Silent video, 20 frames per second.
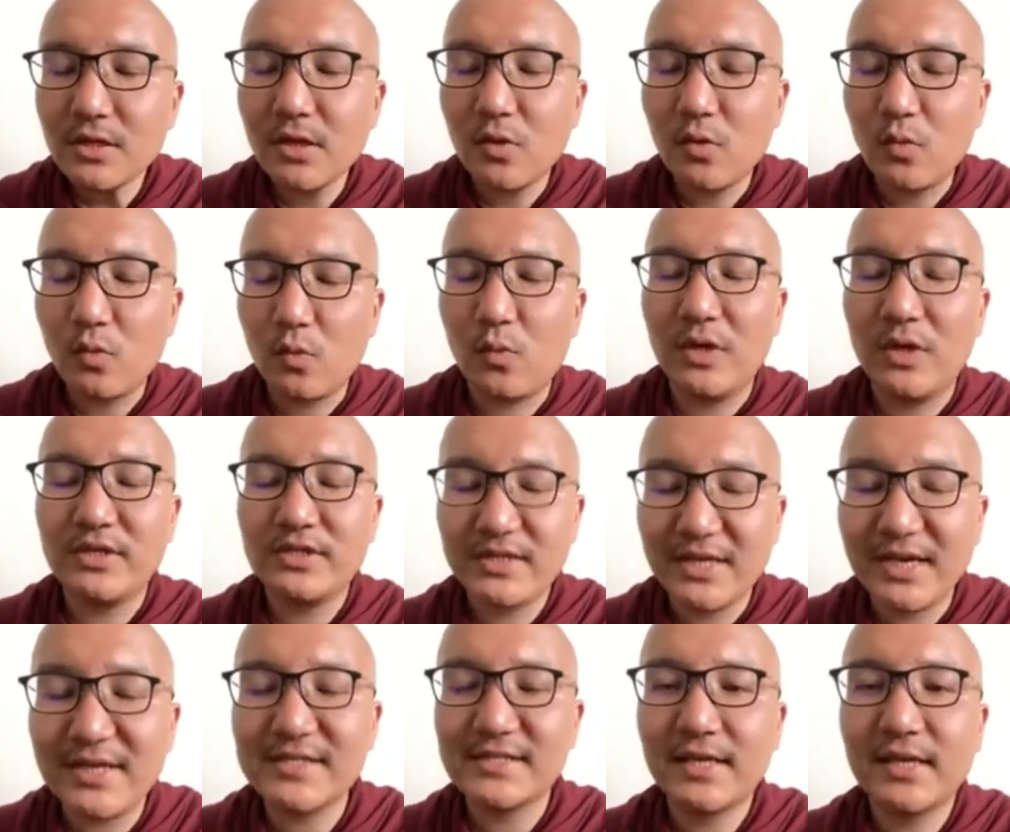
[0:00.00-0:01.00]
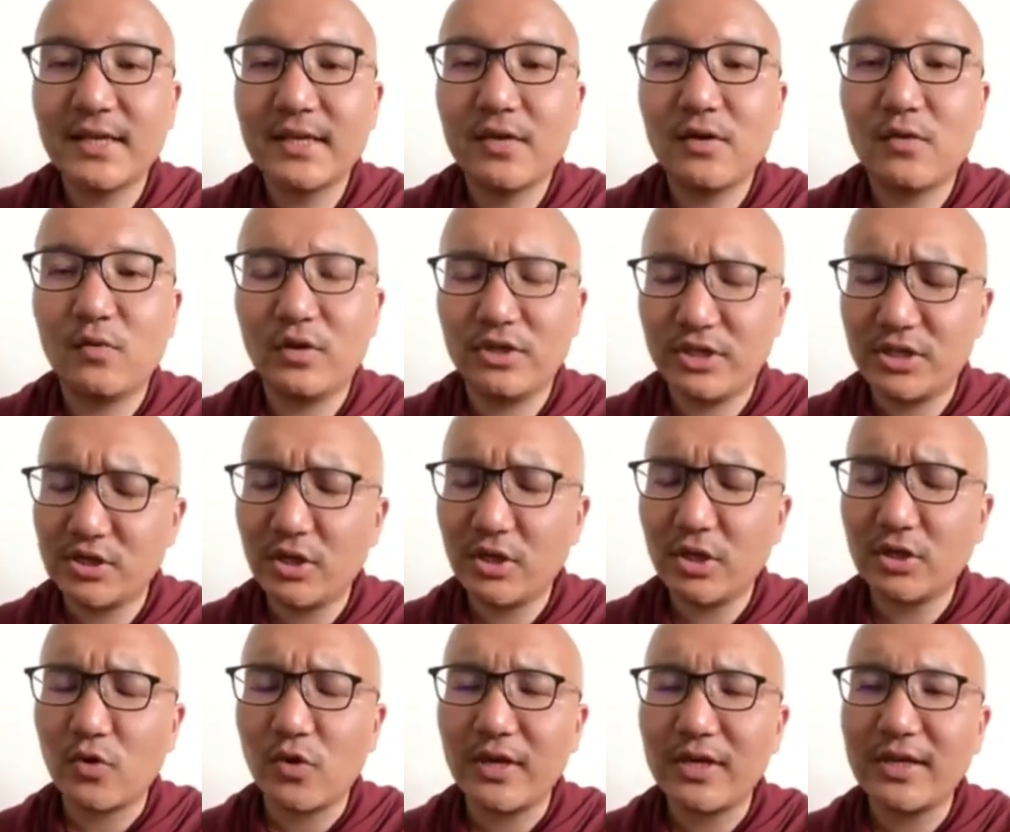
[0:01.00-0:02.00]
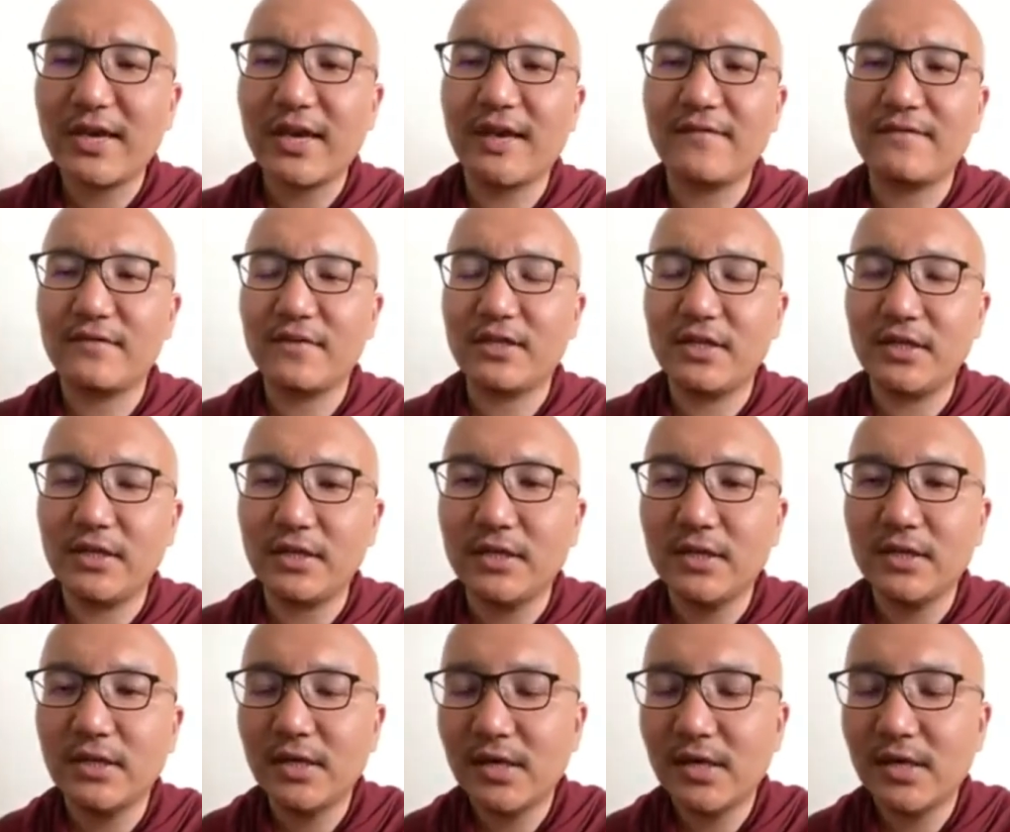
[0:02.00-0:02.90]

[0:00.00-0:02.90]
one does one does not only have the,